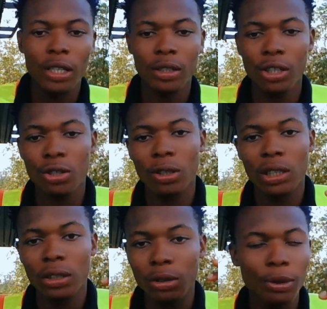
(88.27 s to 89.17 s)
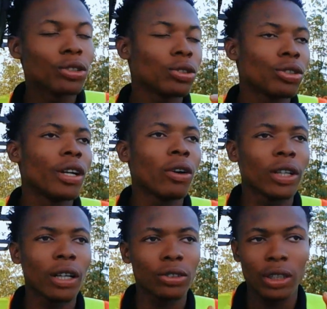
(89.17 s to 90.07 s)
take you on a little bit tutorial on
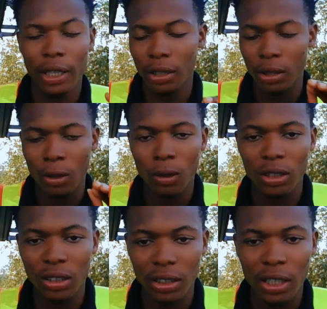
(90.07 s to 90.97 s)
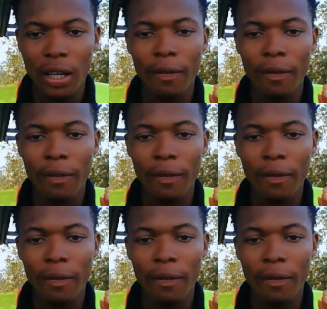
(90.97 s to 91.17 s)
how to get the coordinates